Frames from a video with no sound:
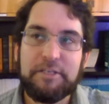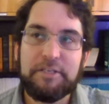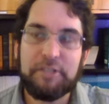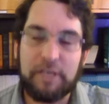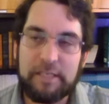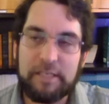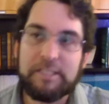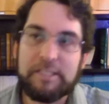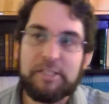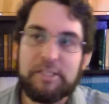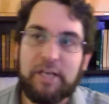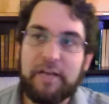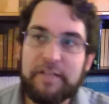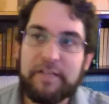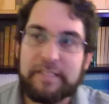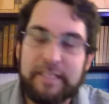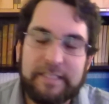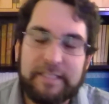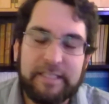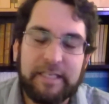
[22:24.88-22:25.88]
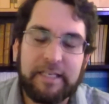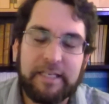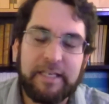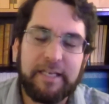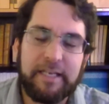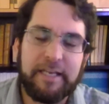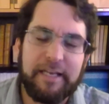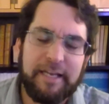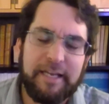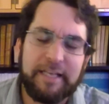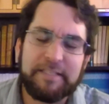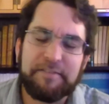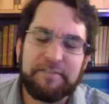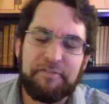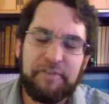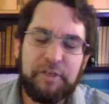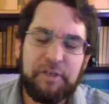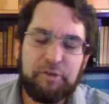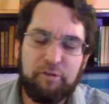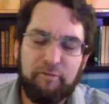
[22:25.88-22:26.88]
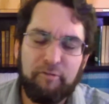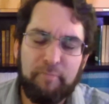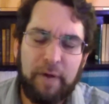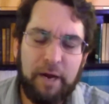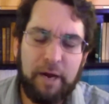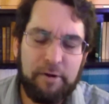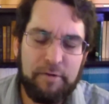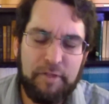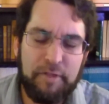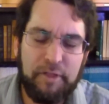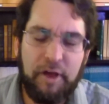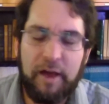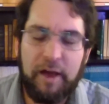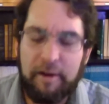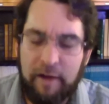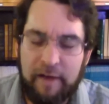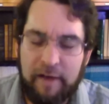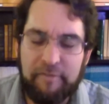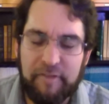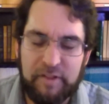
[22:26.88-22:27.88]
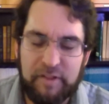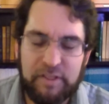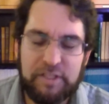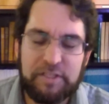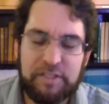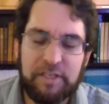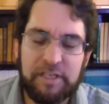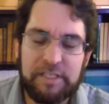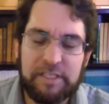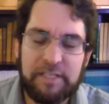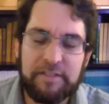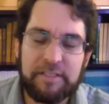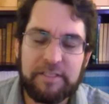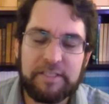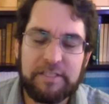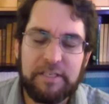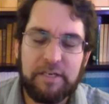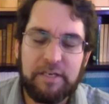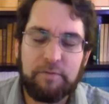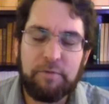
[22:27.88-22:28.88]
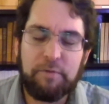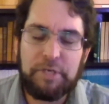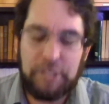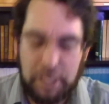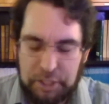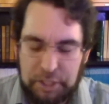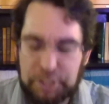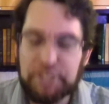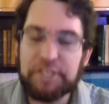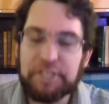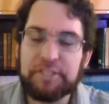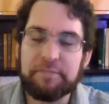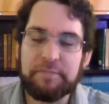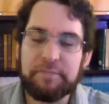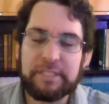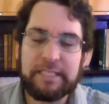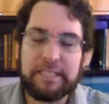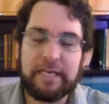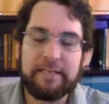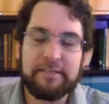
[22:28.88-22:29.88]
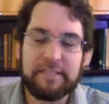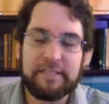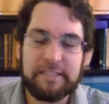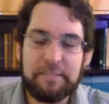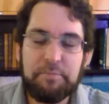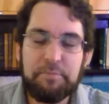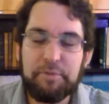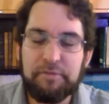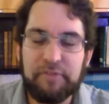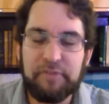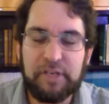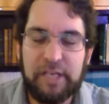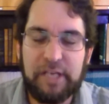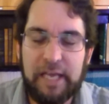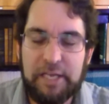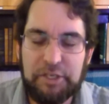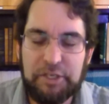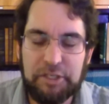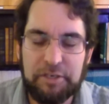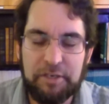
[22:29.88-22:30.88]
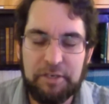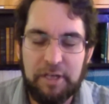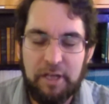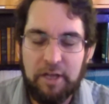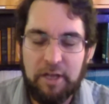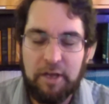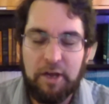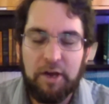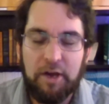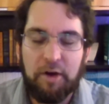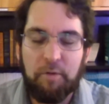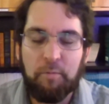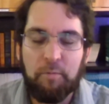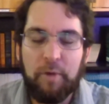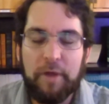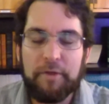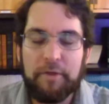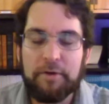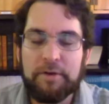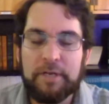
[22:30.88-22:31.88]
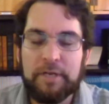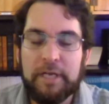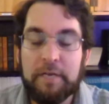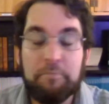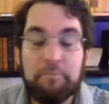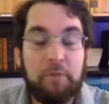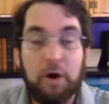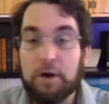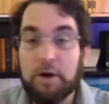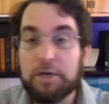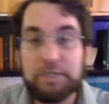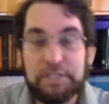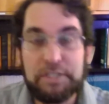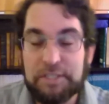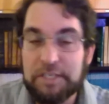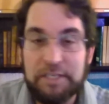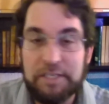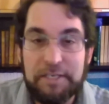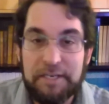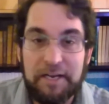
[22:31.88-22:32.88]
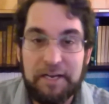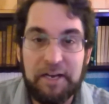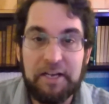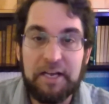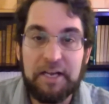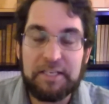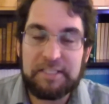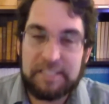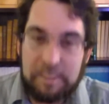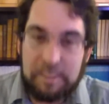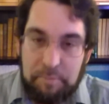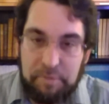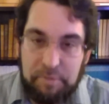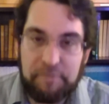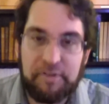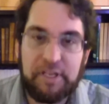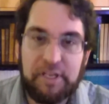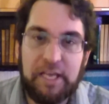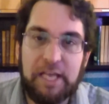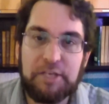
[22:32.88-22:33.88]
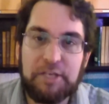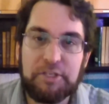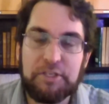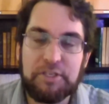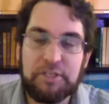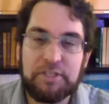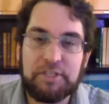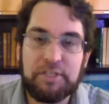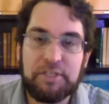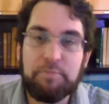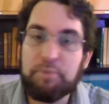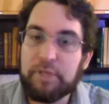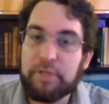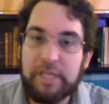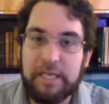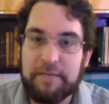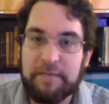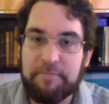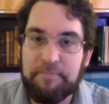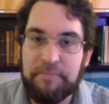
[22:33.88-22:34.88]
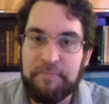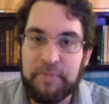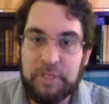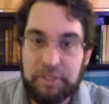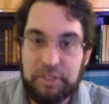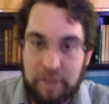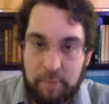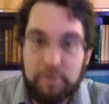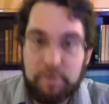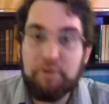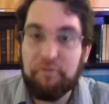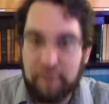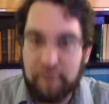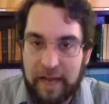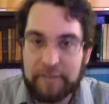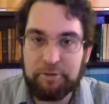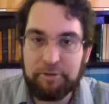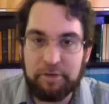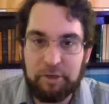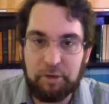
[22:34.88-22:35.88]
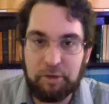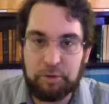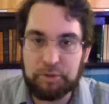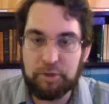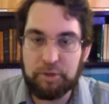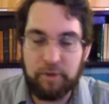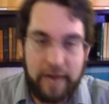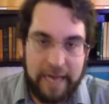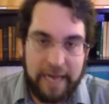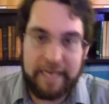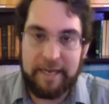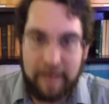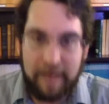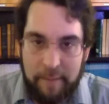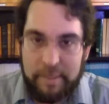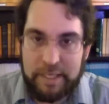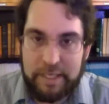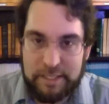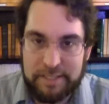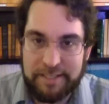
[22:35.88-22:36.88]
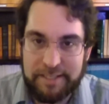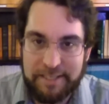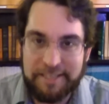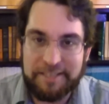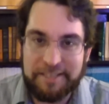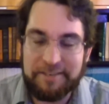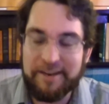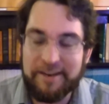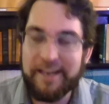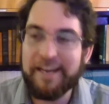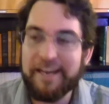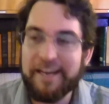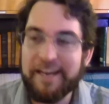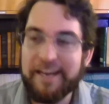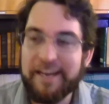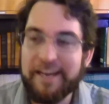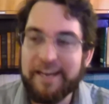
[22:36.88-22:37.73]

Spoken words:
Dawson saw this as a feature of modern thought often, this reductionism, this kind of simplification, whether in Marx, a simplification to simply the W factor in culture or economics, right?